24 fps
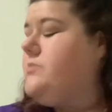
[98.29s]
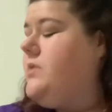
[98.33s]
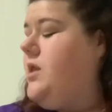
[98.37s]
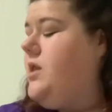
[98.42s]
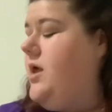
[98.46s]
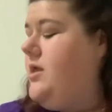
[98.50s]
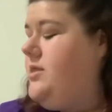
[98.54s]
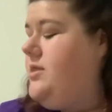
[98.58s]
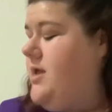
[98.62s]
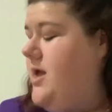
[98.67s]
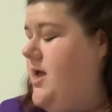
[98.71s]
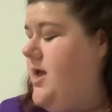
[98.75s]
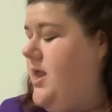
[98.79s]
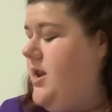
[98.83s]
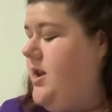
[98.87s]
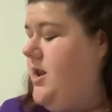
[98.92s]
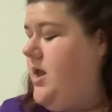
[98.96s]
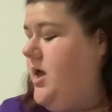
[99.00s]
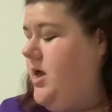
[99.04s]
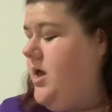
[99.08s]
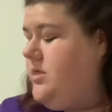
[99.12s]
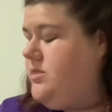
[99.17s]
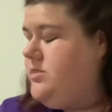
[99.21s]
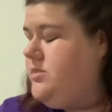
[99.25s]
And
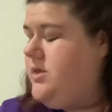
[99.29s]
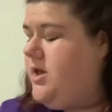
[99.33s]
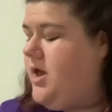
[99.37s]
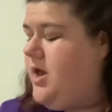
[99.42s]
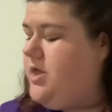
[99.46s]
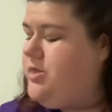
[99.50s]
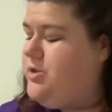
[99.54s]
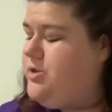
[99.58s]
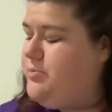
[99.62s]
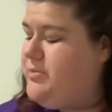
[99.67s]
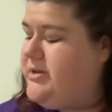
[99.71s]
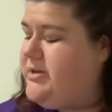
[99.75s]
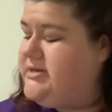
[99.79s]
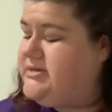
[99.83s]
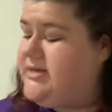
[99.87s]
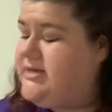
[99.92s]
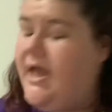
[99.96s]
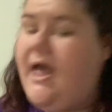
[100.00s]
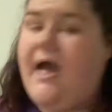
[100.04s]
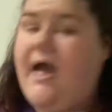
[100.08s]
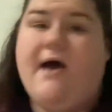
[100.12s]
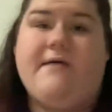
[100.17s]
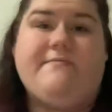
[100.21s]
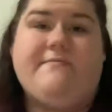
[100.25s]
then the other piece I
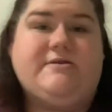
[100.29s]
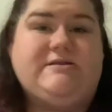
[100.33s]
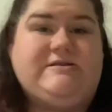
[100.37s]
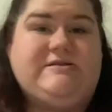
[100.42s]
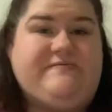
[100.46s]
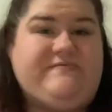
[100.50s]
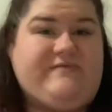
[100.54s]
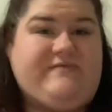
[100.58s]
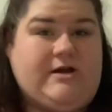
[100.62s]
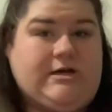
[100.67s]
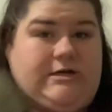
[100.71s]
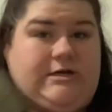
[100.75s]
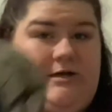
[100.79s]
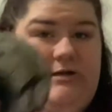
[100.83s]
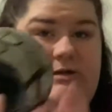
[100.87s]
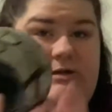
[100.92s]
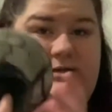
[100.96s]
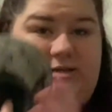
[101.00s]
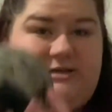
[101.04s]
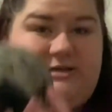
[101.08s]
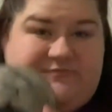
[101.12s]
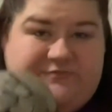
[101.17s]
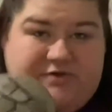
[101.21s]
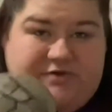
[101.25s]
have is very
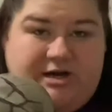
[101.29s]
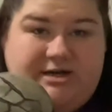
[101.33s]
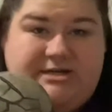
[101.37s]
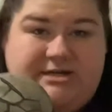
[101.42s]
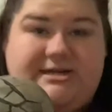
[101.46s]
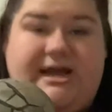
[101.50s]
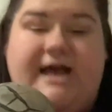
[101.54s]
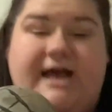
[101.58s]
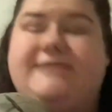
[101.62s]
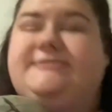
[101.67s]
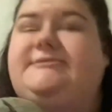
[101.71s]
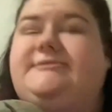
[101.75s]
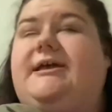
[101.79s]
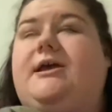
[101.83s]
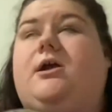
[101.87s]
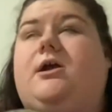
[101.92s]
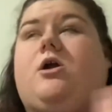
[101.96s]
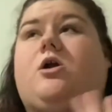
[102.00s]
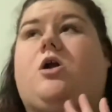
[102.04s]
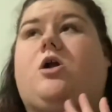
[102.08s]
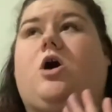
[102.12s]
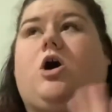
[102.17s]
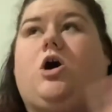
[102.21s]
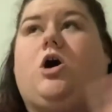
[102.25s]
different, as they
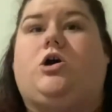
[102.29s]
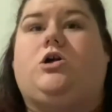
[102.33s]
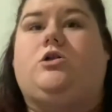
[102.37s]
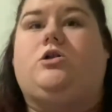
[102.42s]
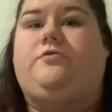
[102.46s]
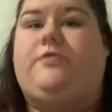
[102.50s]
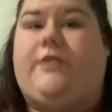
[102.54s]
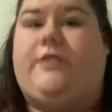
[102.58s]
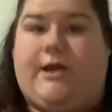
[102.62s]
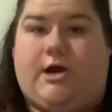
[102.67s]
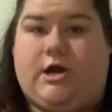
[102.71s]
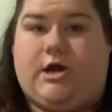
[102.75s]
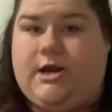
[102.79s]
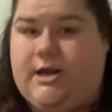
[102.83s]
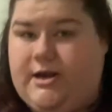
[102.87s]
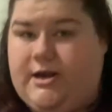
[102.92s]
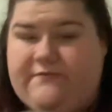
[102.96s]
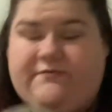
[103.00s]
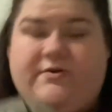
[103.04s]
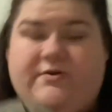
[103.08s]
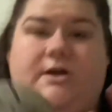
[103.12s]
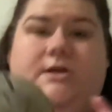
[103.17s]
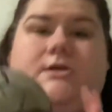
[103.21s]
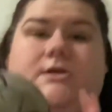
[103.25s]
are all very different.